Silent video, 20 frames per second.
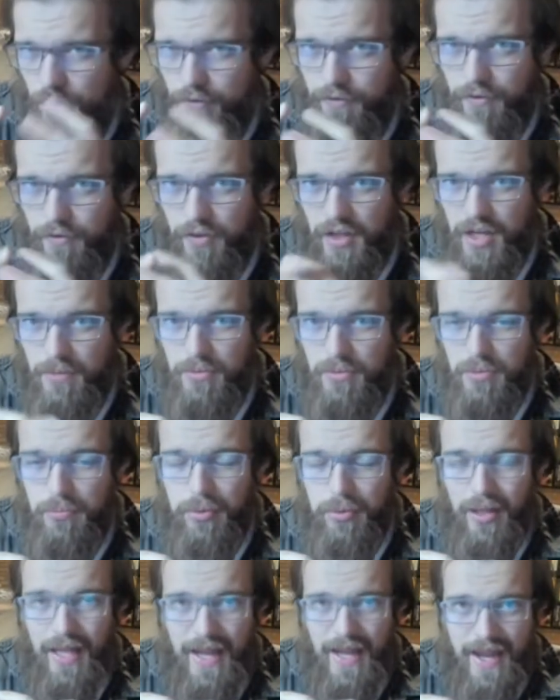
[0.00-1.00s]
of themed
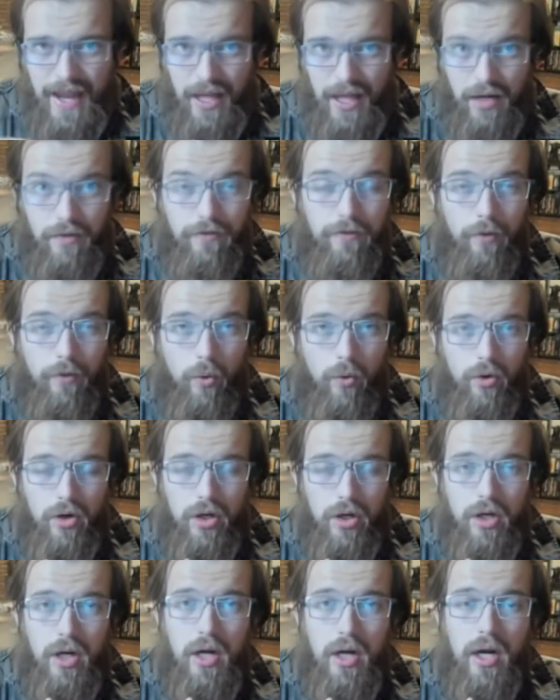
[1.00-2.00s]
plan
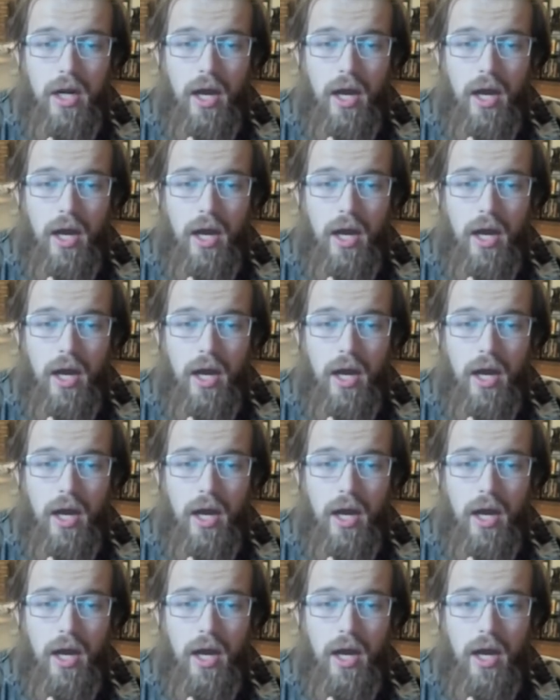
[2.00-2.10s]
for